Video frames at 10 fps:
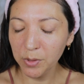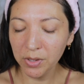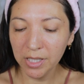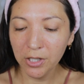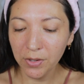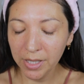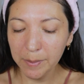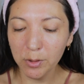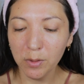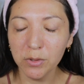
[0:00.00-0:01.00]
Beauty
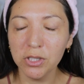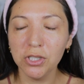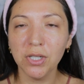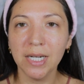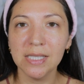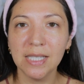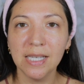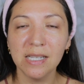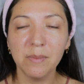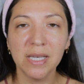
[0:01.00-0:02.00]
Cream, normal to dry
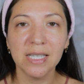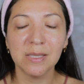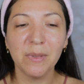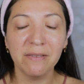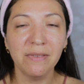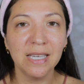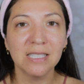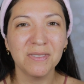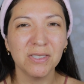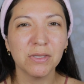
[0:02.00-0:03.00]
skin, because my
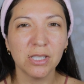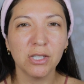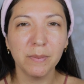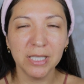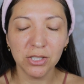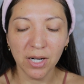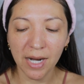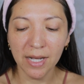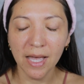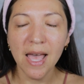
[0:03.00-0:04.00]
face feels a little bit
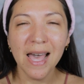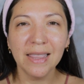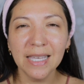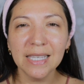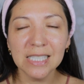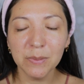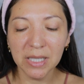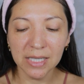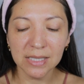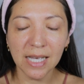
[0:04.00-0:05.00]
dry. I think it's
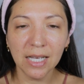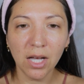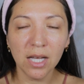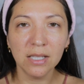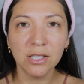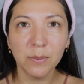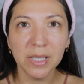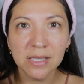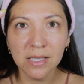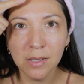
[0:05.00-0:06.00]
because I got a little
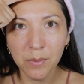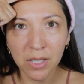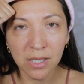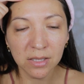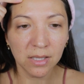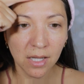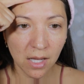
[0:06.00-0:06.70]
bit sunburnt.